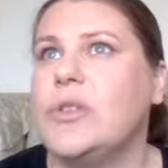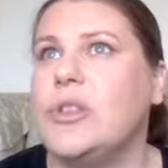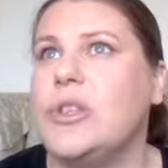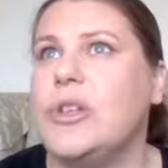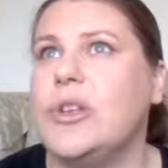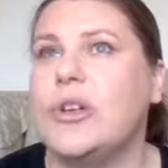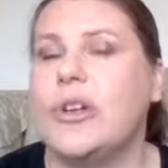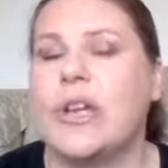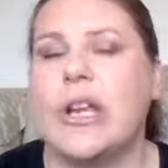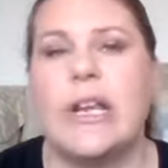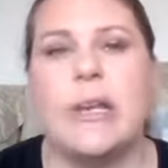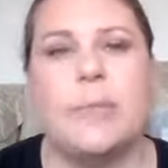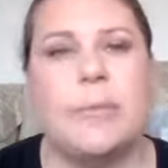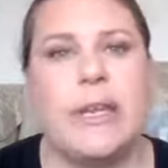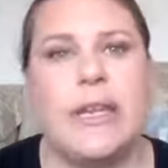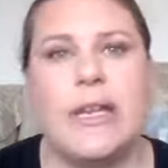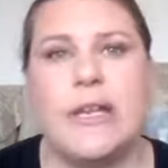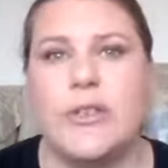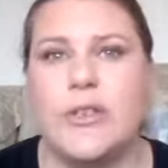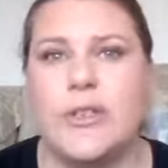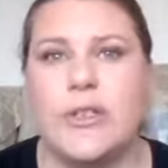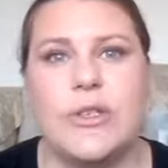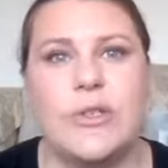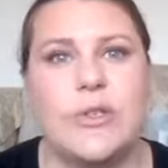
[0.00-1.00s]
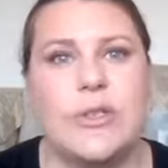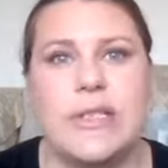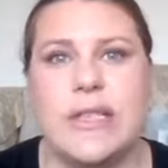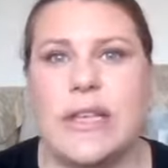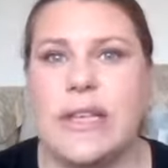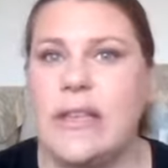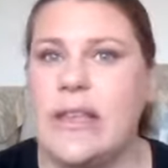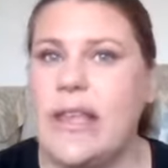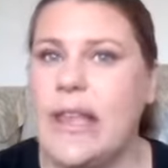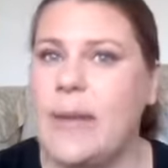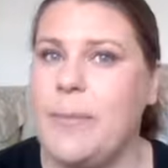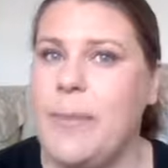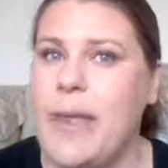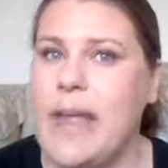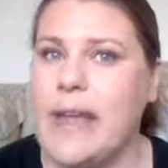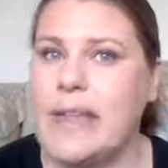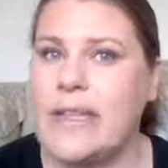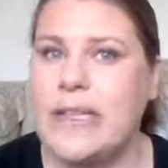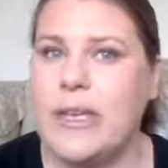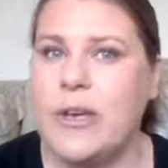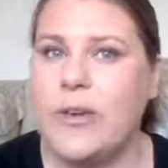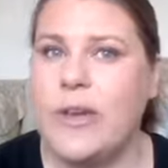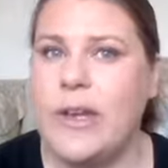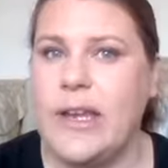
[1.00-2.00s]
you're going to be introducing a lot of
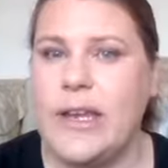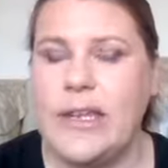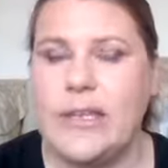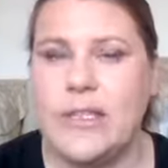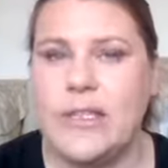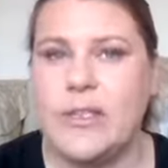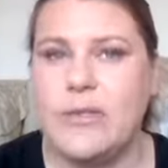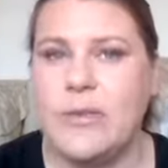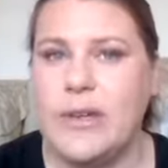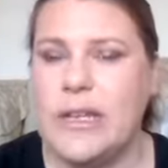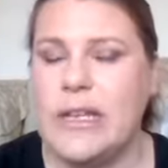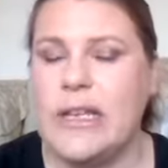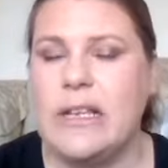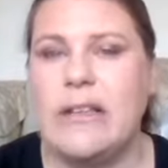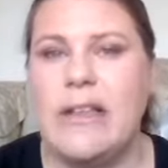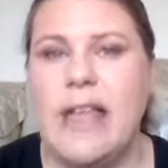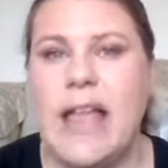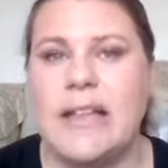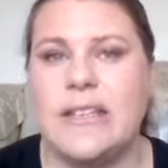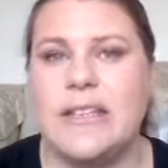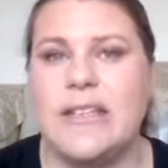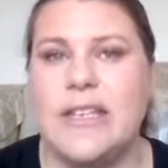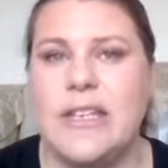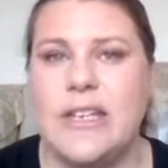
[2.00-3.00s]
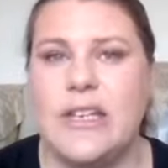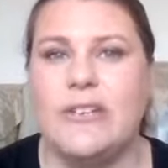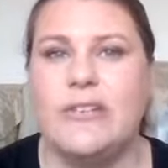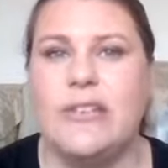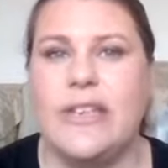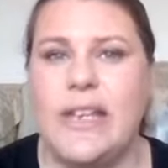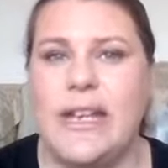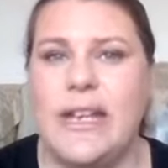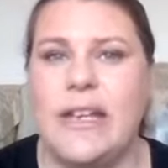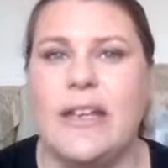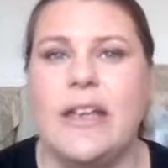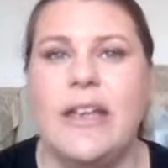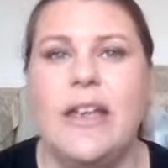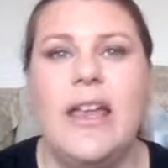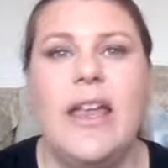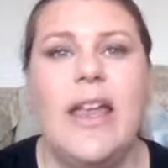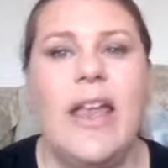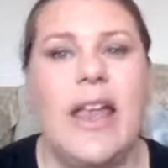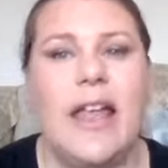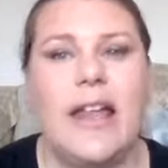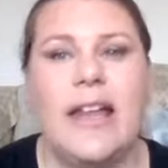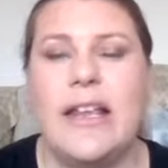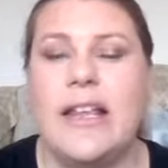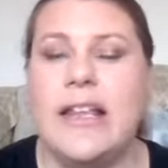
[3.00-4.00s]
bacteria into it, and the last thing you need,
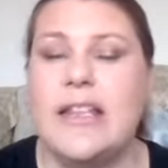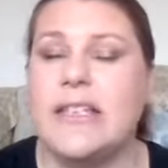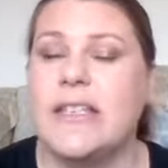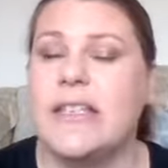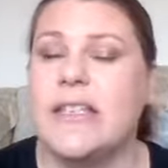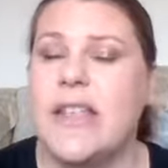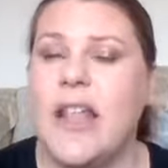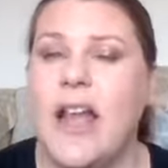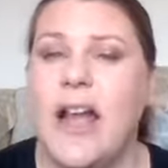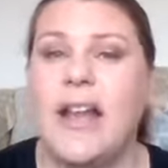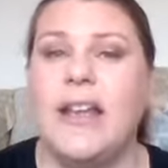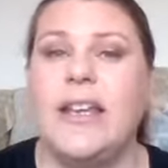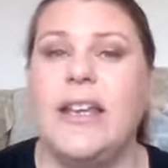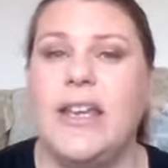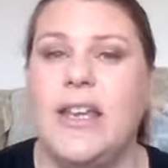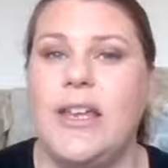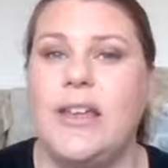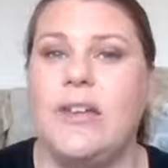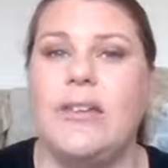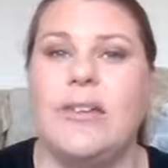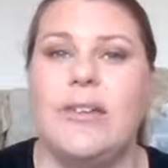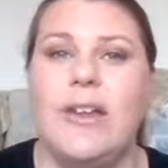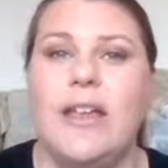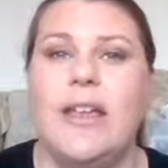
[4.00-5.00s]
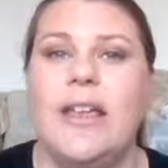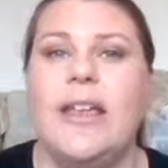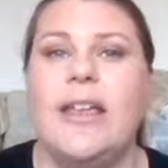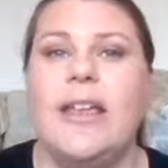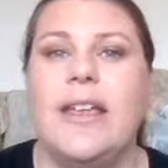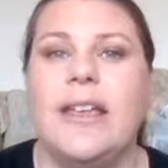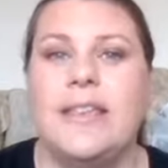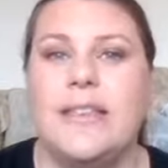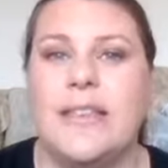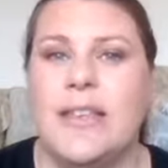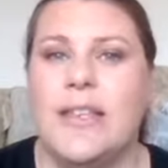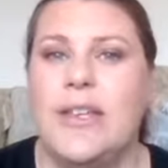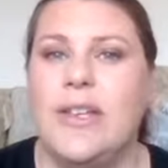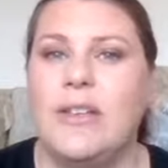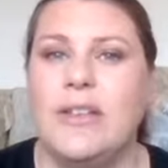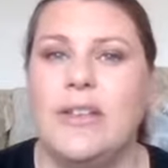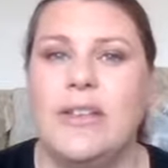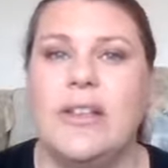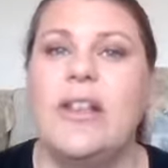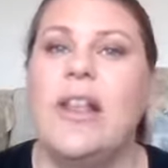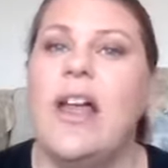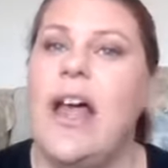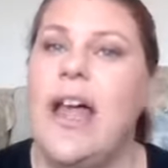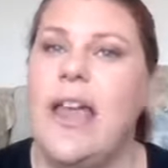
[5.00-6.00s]
and it is not cute, is a cute
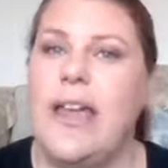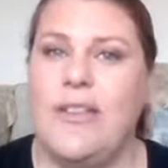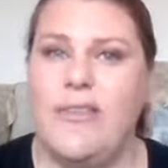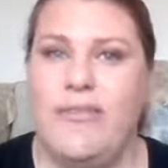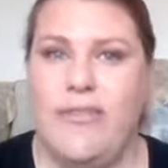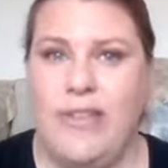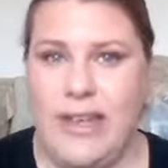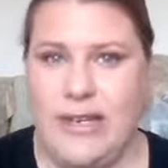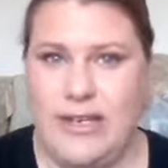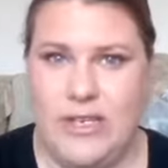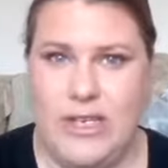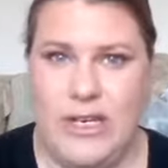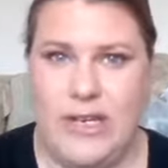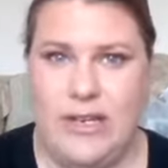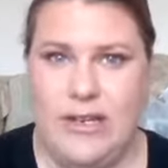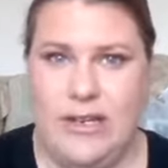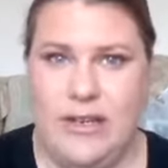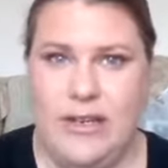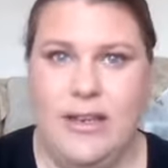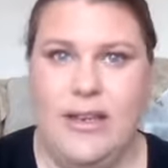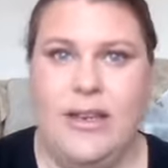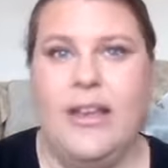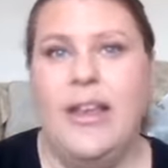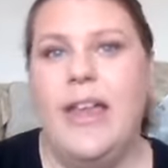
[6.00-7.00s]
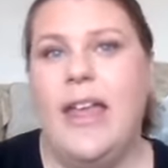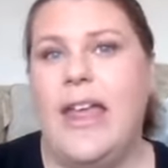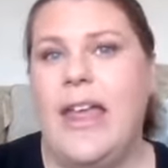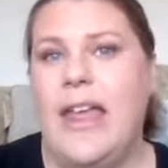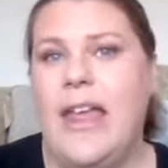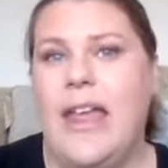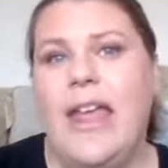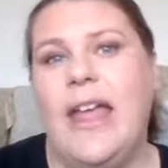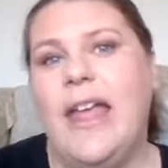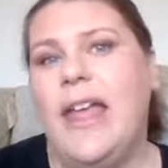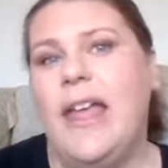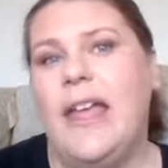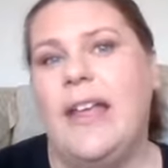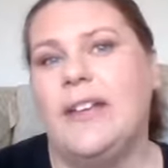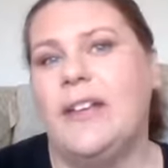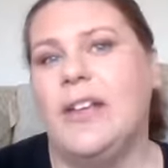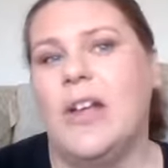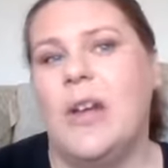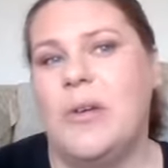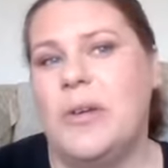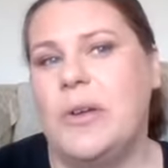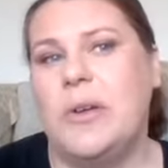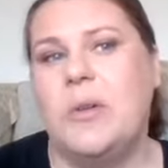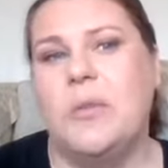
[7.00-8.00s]
little eye infection. And
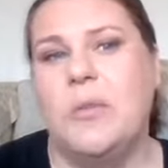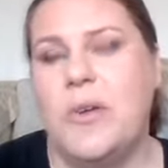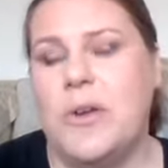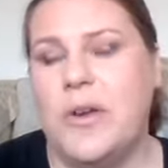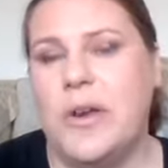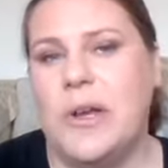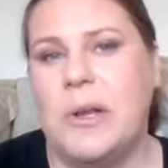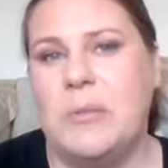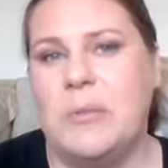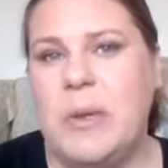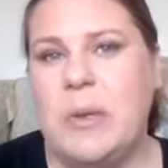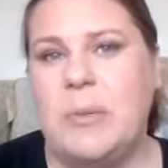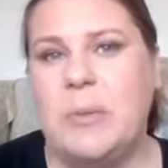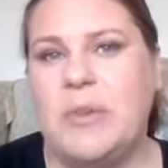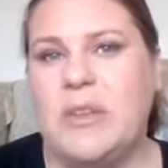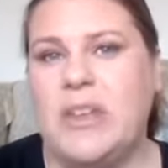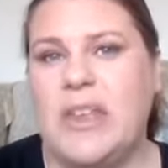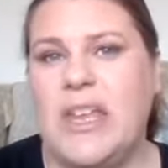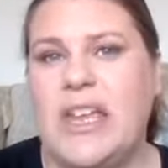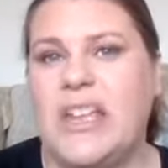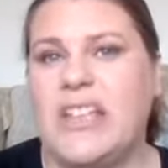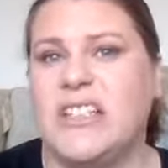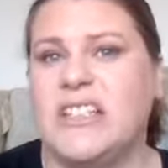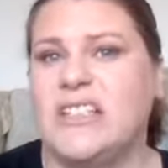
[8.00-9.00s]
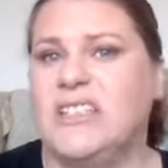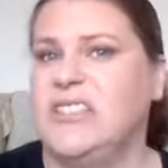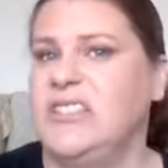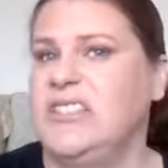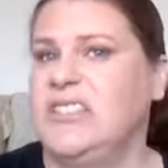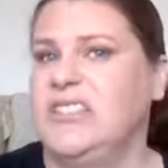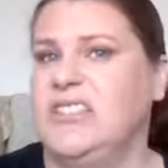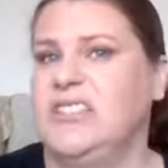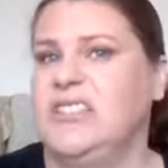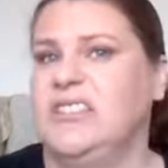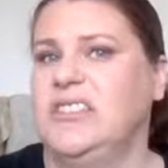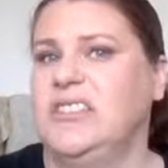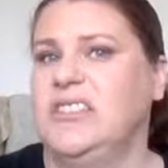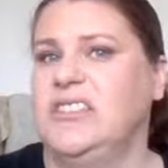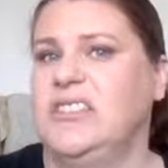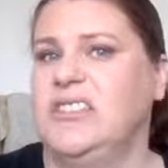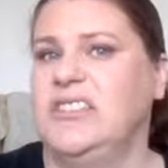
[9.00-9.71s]
going to work, and people are like, ooh.